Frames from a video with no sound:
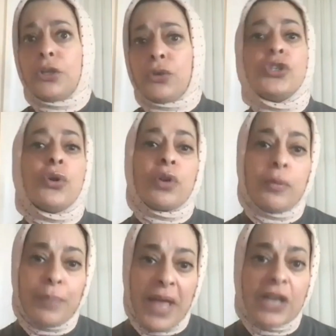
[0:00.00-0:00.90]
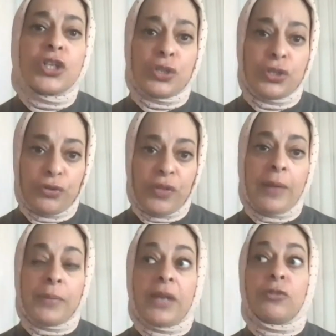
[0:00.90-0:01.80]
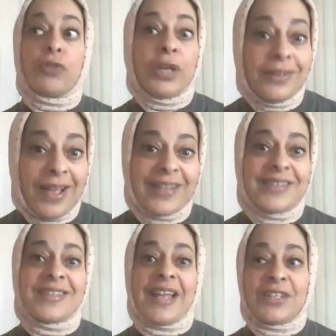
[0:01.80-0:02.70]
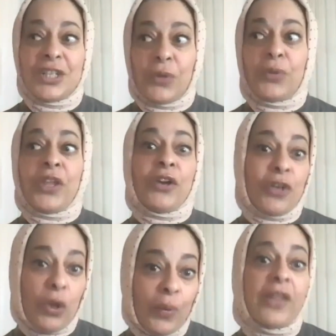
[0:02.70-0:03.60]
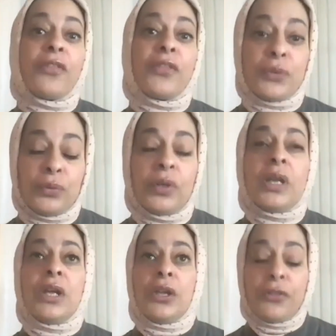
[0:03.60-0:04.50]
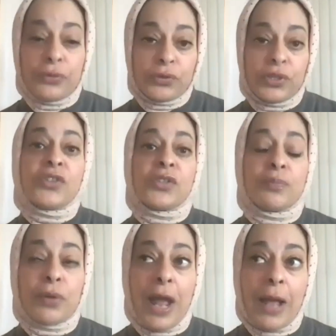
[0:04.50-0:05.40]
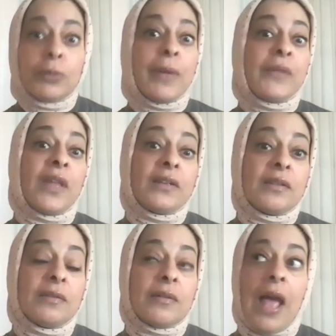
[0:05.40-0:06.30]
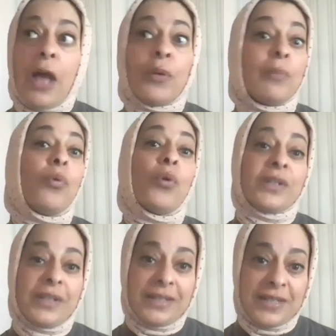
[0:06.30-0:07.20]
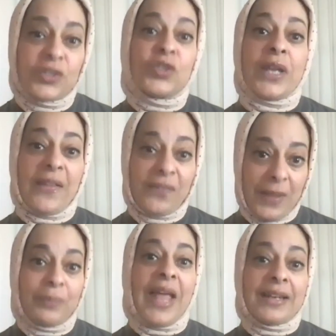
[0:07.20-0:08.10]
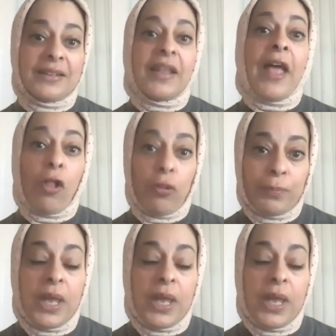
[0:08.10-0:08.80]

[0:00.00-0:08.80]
show compassion to them and realize that, they're going through this problem, and that how important it is to get them that help.